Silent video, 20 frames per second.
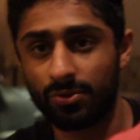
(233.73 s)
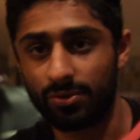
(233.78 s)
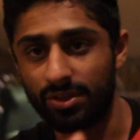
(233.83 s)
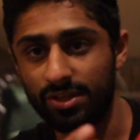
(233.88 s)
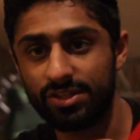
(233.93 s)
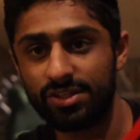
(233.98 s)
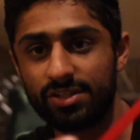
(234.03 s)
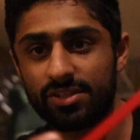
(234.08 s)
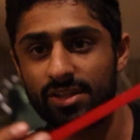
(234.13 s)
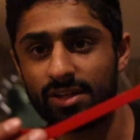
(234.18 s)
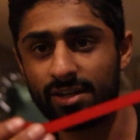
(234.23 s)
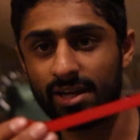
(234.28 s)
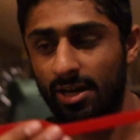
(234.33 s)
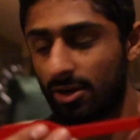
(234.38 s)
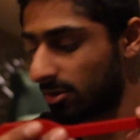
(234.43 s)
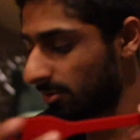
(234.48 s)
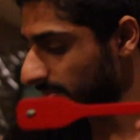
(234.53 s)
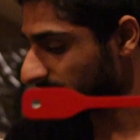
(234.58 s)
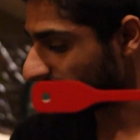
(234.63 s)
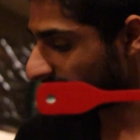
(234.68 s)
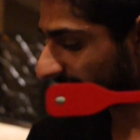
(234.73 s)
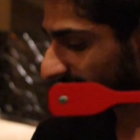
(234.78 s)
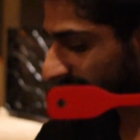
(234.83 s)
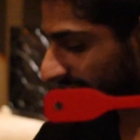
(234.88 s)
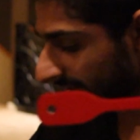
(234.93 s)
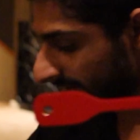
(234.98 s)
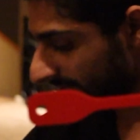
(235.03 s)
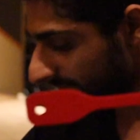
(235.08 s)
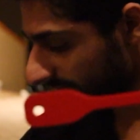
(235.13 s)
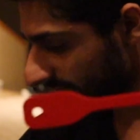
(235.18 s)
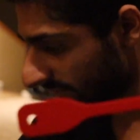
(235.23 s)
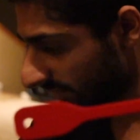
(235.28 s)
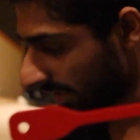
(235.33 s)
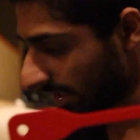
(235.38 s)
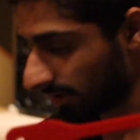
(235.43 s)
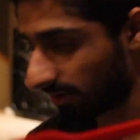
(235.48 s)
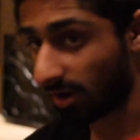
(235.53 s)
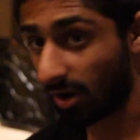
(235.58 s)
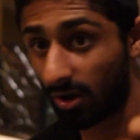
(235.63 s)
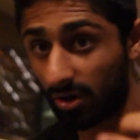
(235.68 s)
this is the narrow bracket.
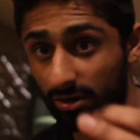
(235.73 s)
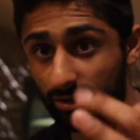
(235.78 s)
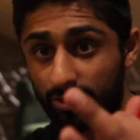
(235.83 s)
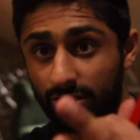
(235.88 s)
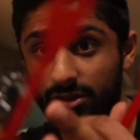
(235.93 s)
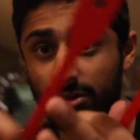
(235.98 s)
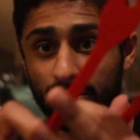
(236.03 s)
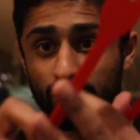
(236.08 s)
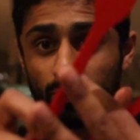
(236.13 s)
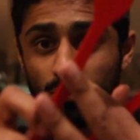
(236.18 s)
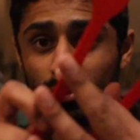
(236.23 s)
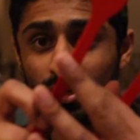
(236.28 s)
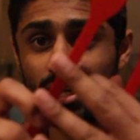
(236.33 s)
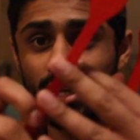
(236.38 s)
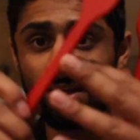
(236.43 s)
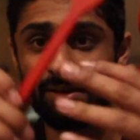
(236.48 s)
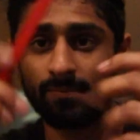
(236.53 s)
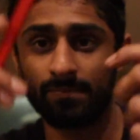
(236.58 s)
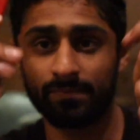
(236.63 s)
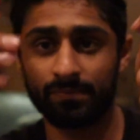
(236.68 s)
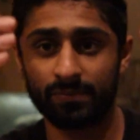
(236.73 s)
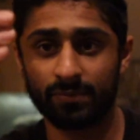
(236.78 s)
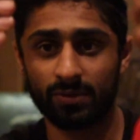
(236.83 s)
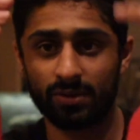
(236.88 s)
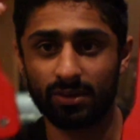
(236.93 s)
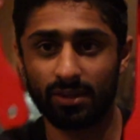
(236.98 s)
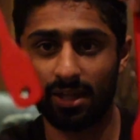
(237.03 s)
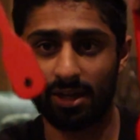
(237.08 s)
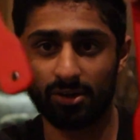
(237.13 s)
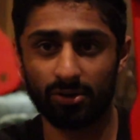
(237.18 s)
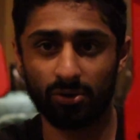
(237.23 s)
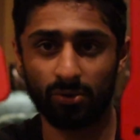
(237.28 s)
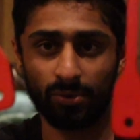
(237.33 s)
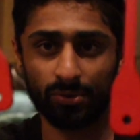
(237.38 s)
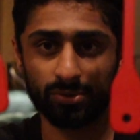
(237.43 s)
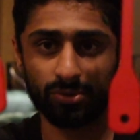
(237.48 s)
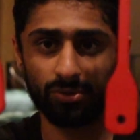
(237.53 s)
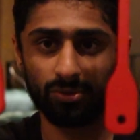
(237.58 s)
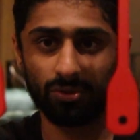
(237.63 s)
There are 3 that are going to